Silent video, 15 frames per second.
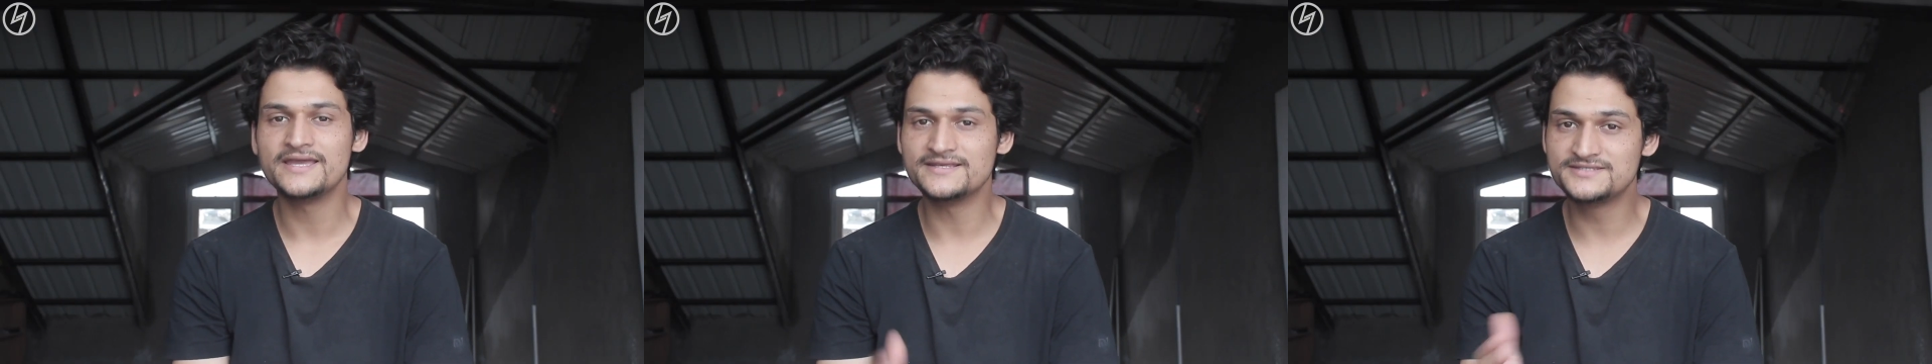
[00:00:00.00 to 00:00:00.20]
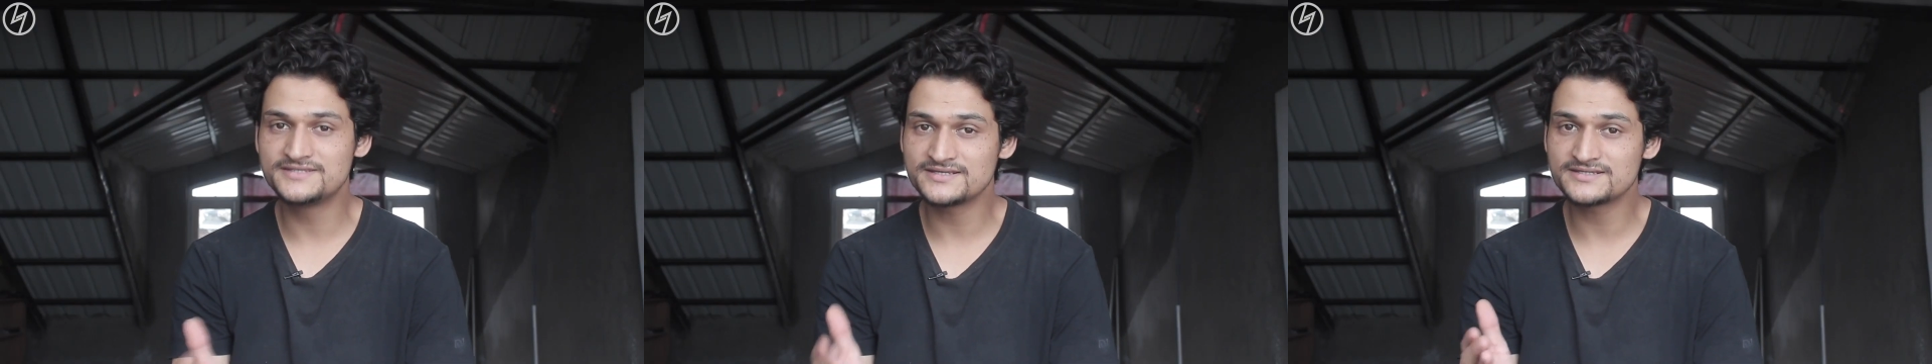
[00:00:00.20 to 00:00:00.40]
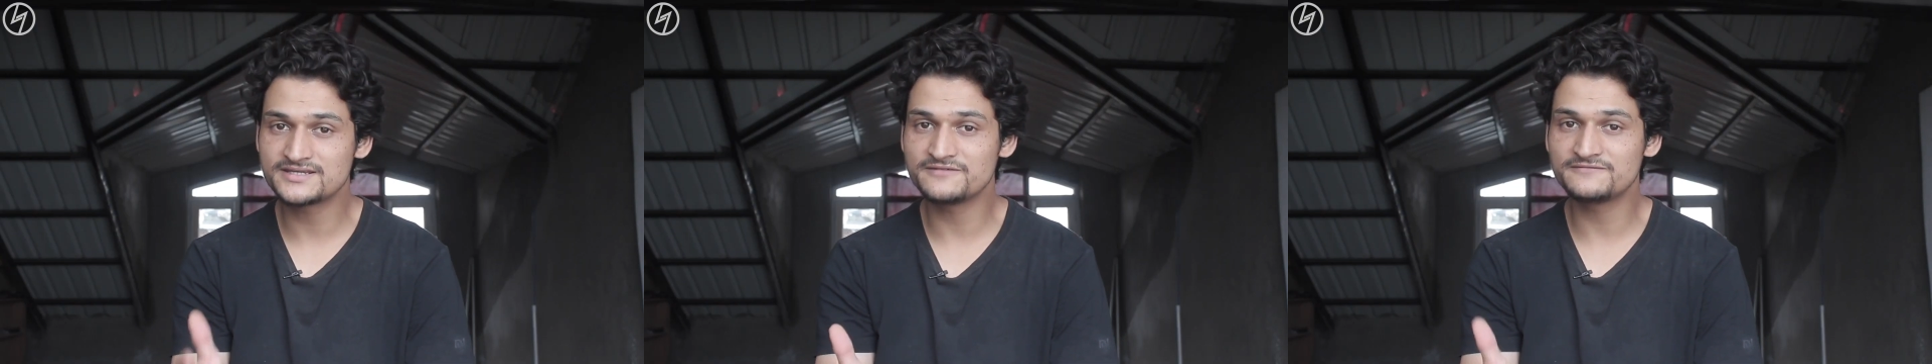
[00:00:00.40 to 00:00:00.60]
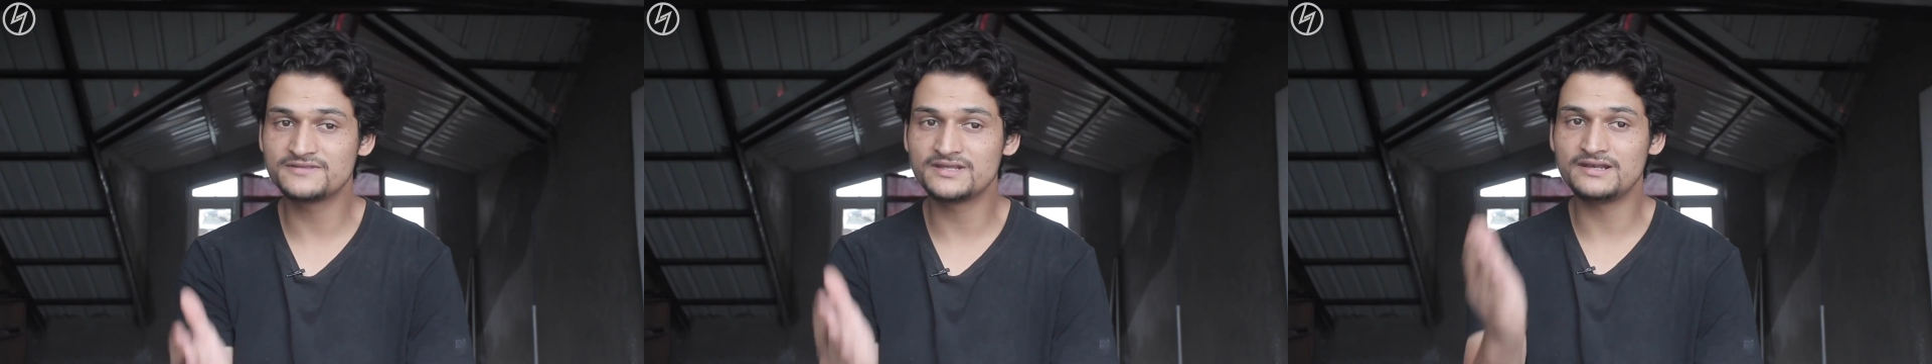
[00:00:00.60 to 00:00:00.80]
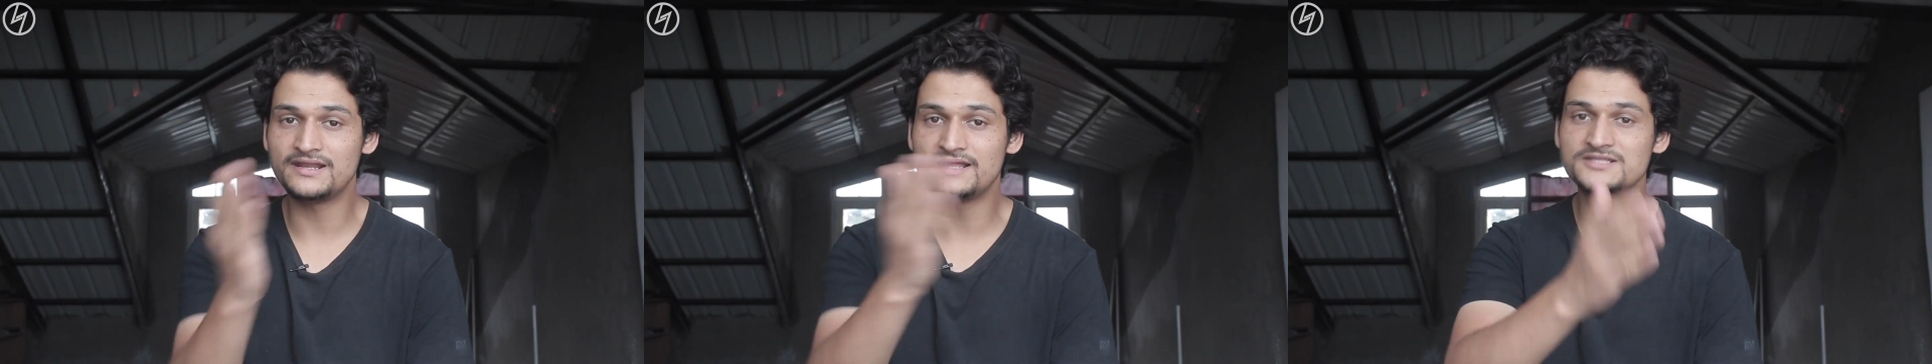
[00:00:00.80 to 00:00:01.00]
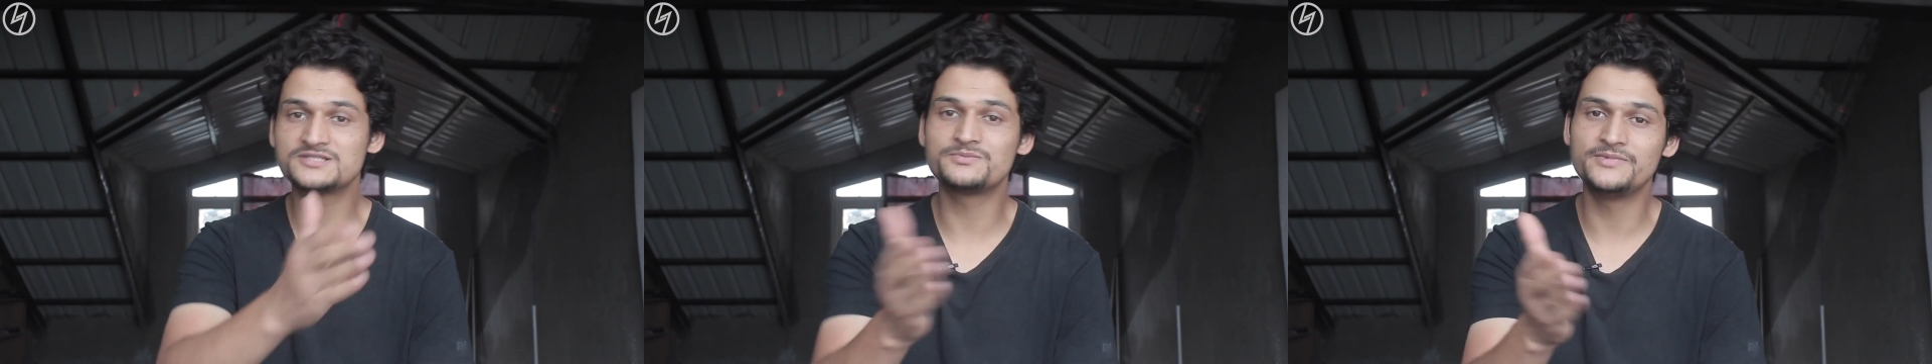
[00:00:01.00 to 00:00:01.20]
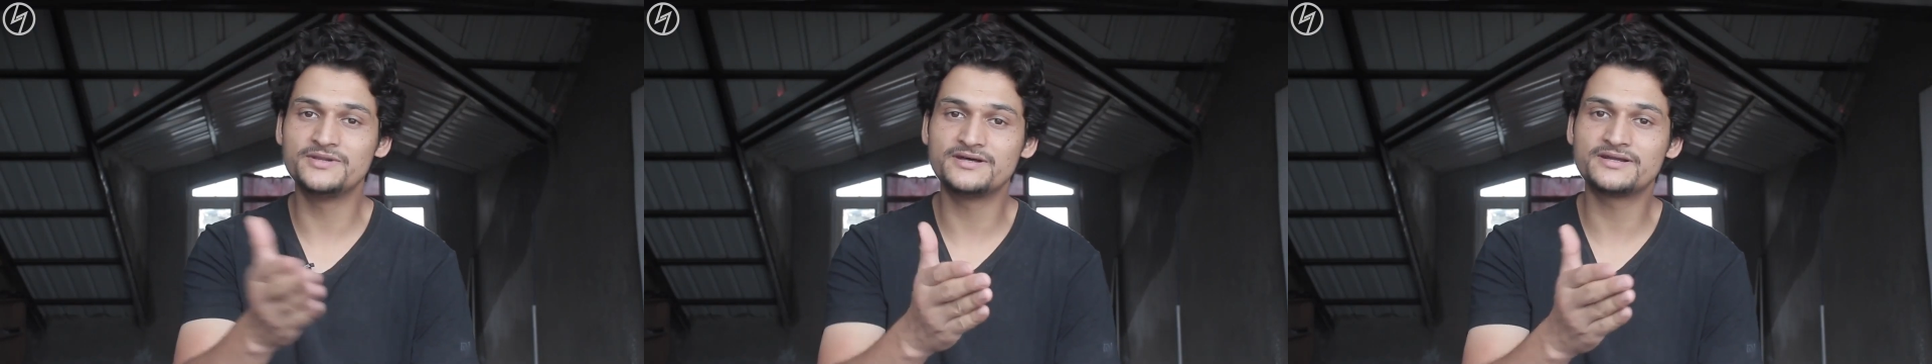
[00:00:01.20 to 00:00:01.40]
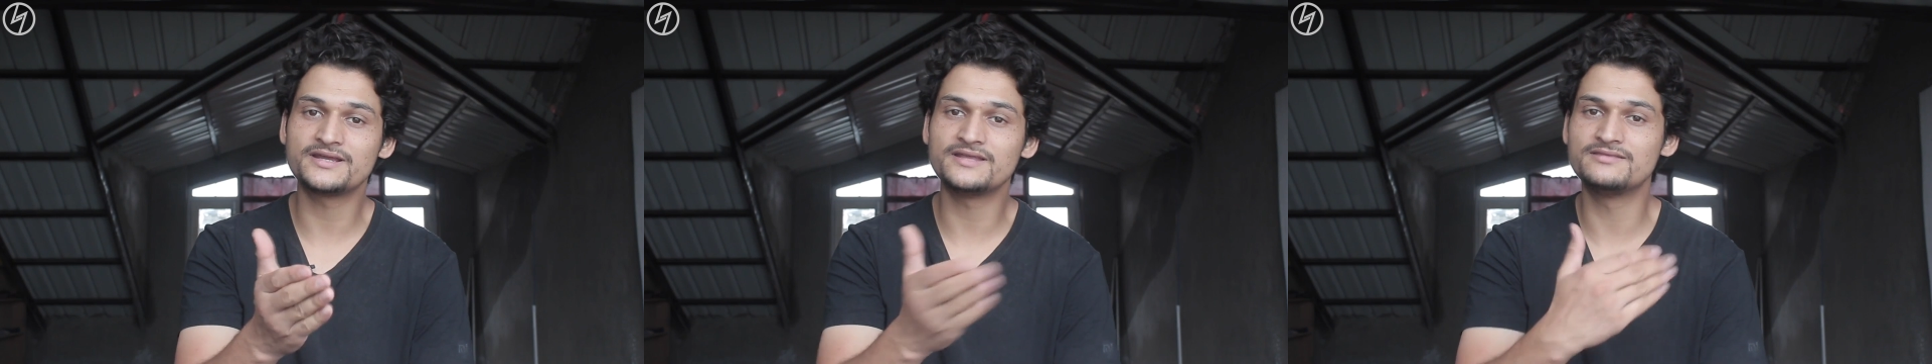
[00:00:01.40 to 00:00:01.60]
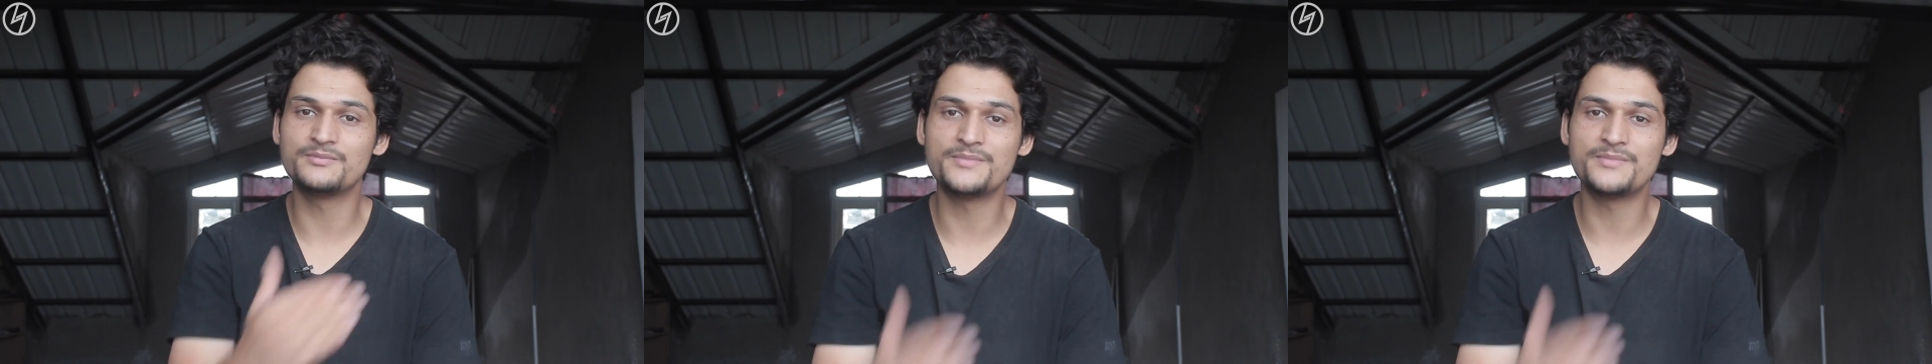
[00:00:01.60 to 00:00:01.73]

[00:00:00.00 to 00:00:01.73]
It just gives the lens blur in